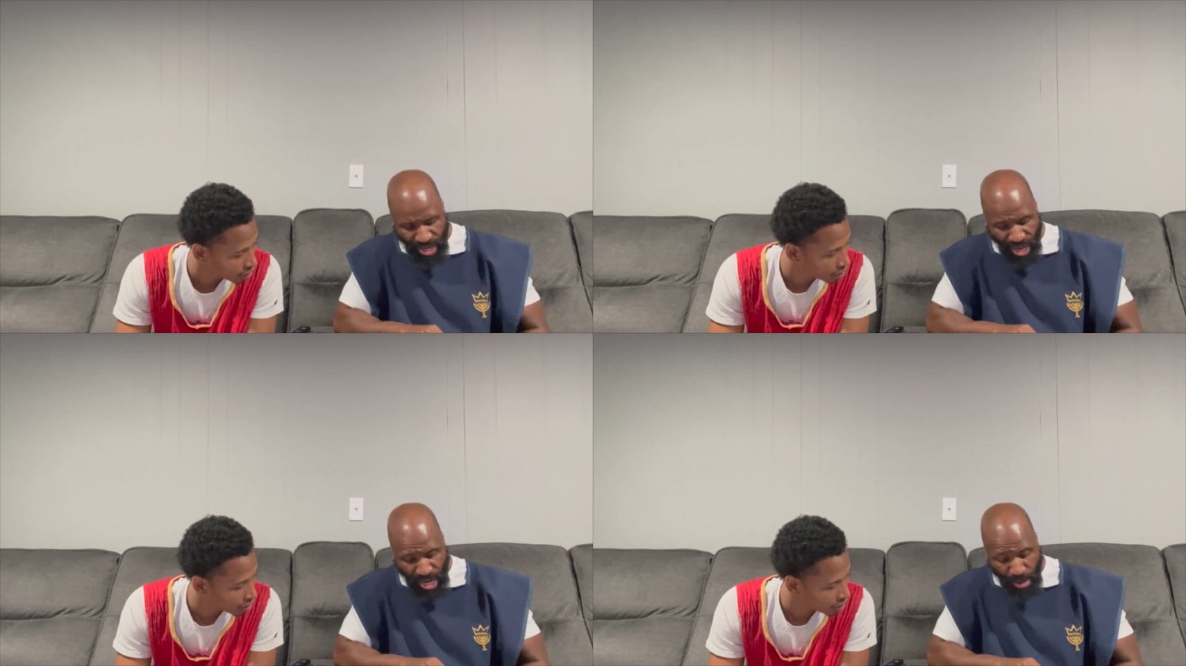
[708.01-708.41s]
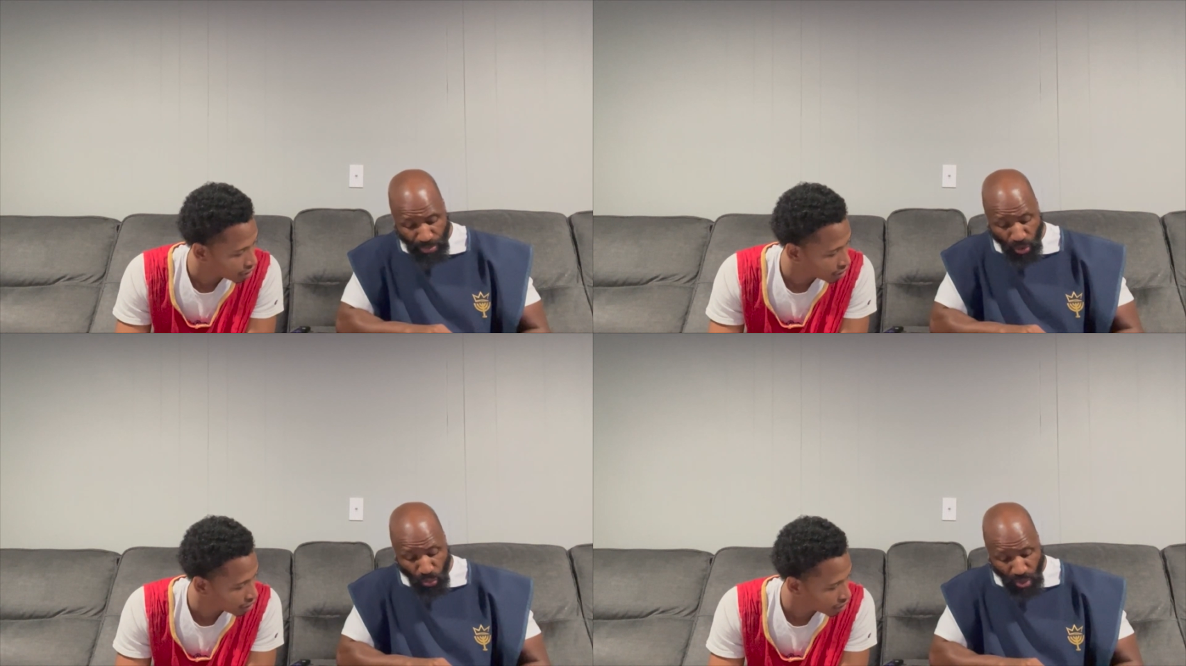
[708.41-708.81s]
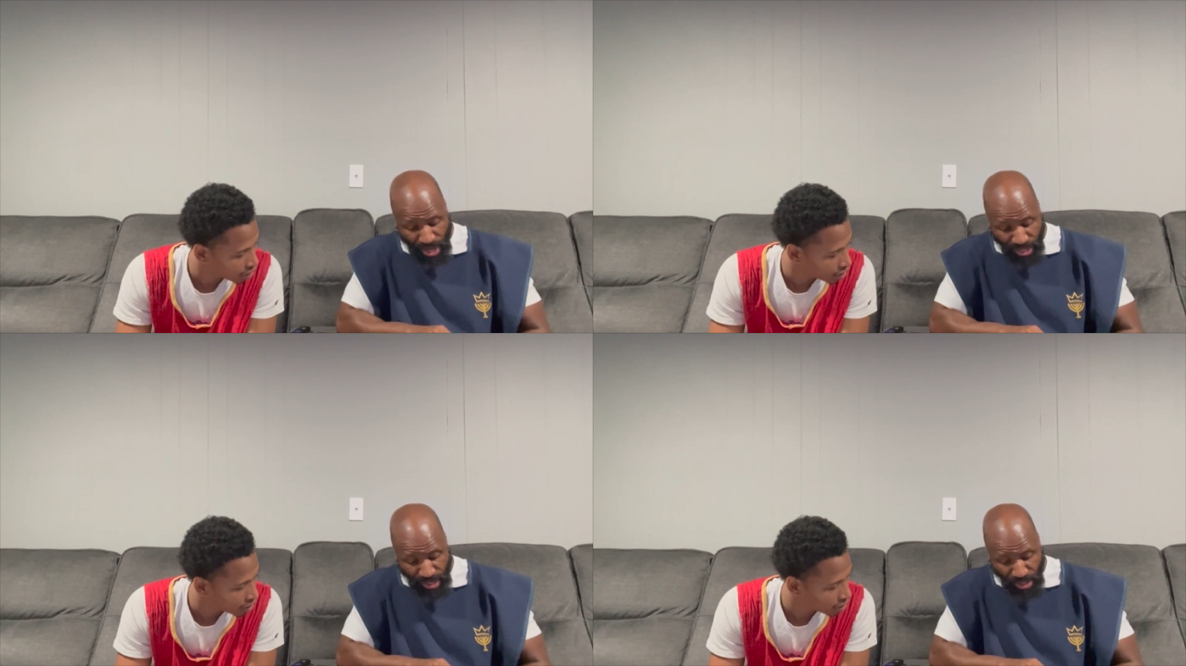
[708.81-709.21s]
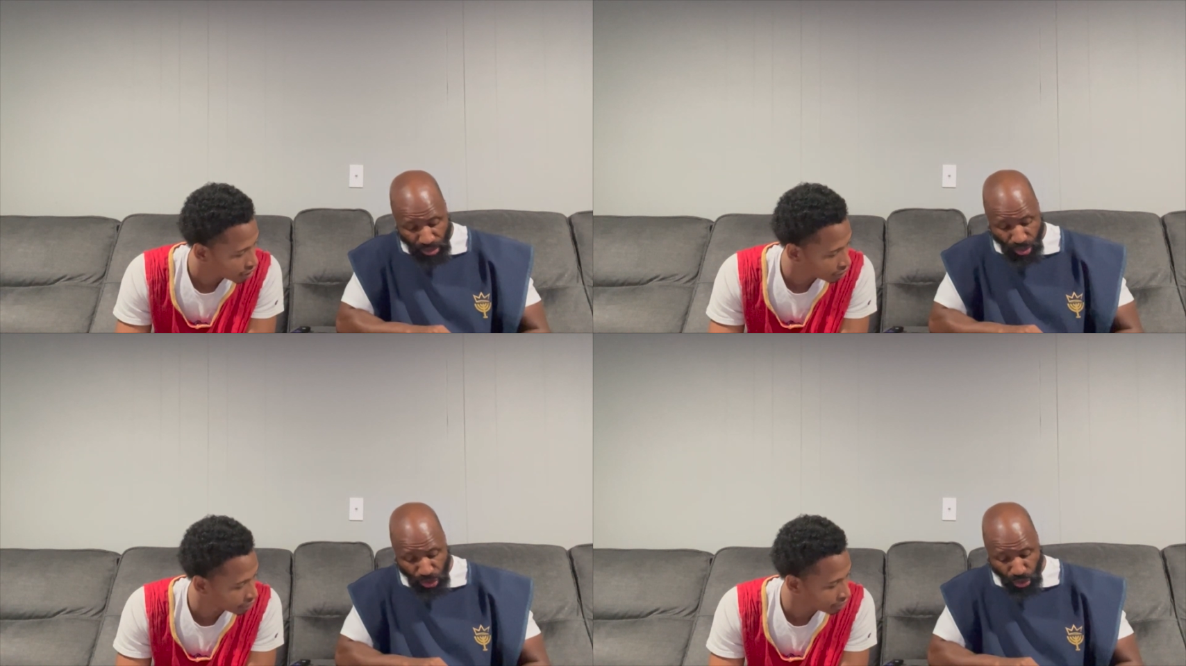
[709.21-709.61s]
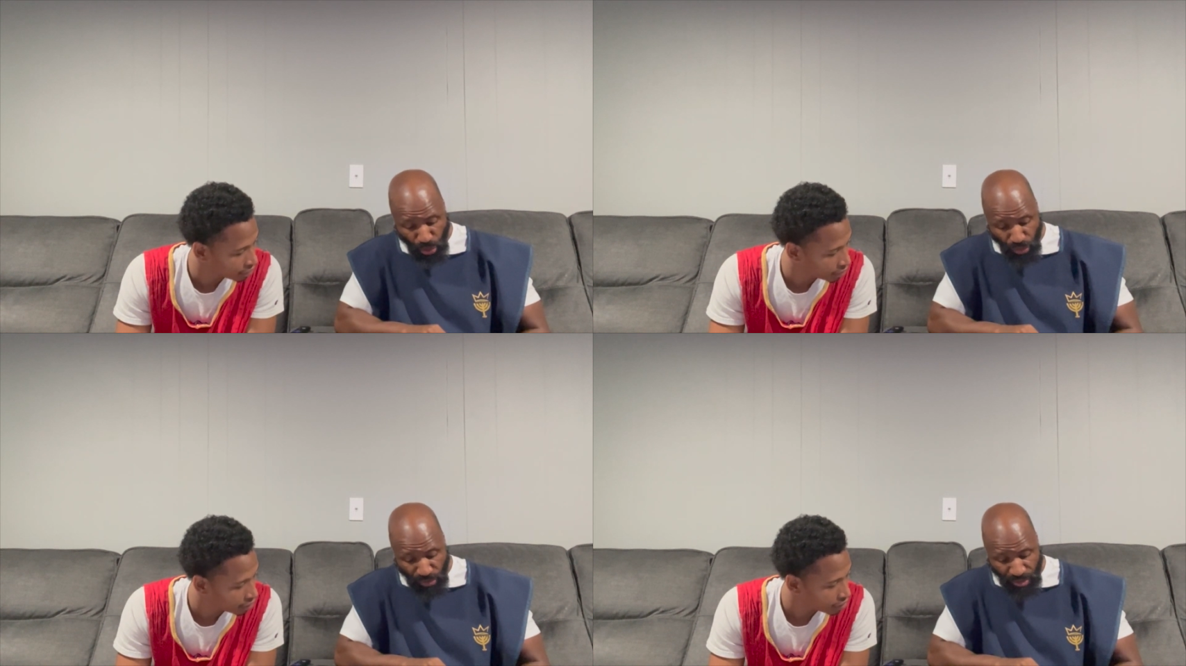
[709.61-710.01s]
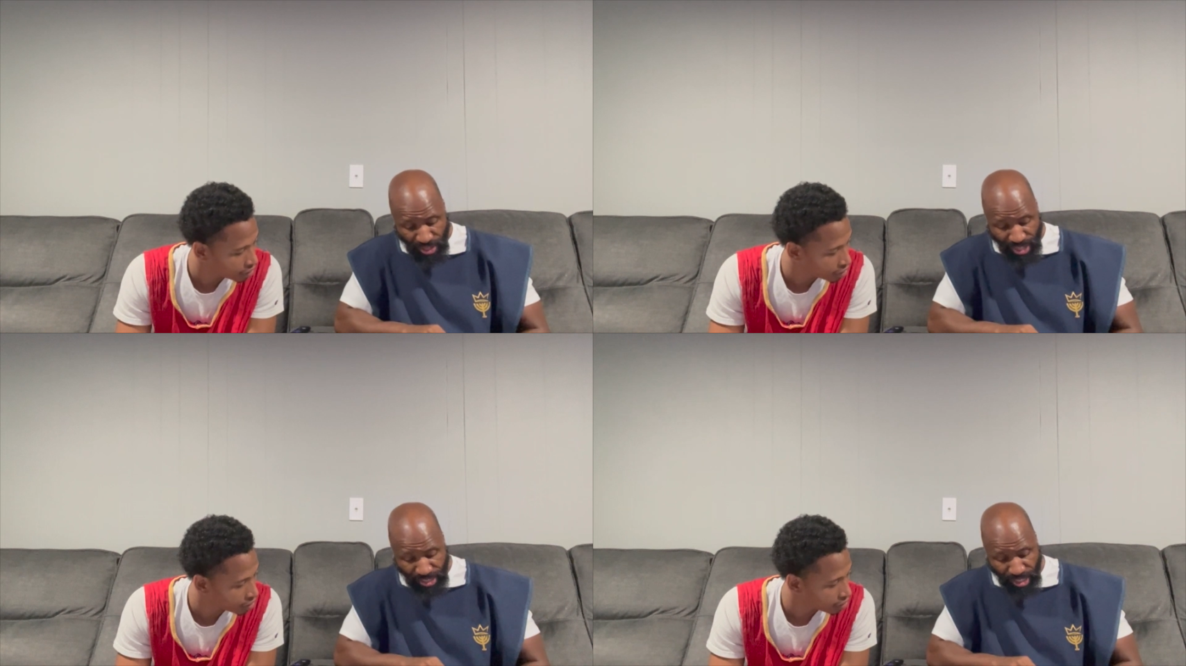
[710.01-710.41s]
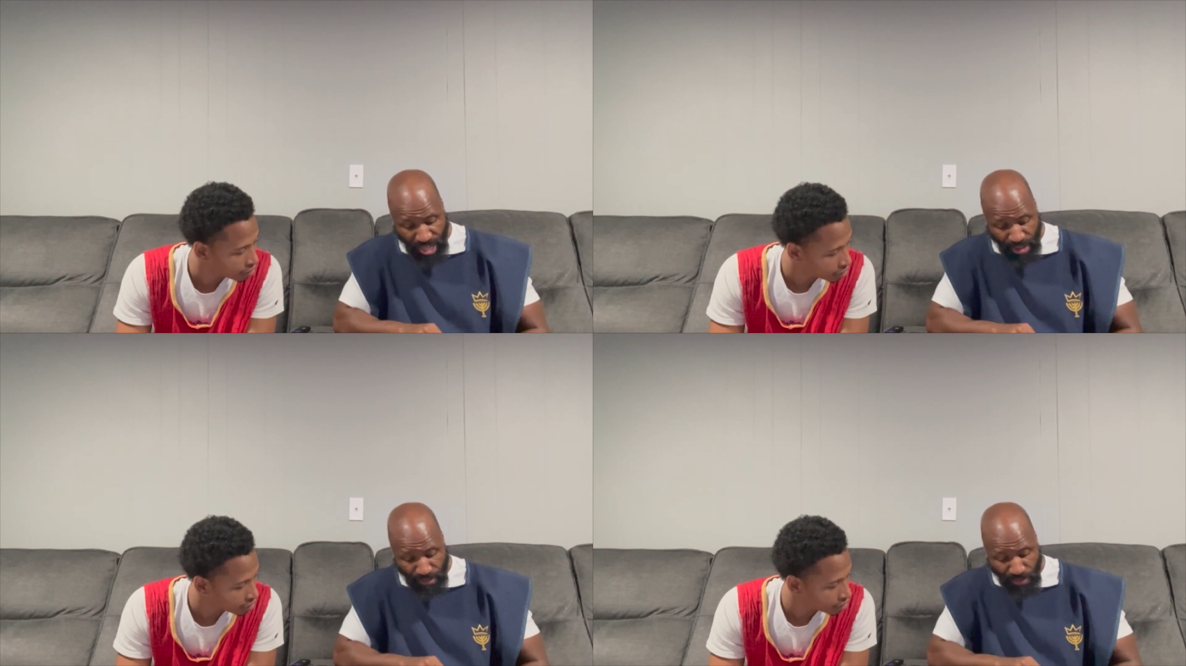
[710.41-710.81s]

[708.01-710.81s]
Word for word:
Speaker 1: I am the way, the truth, and the life.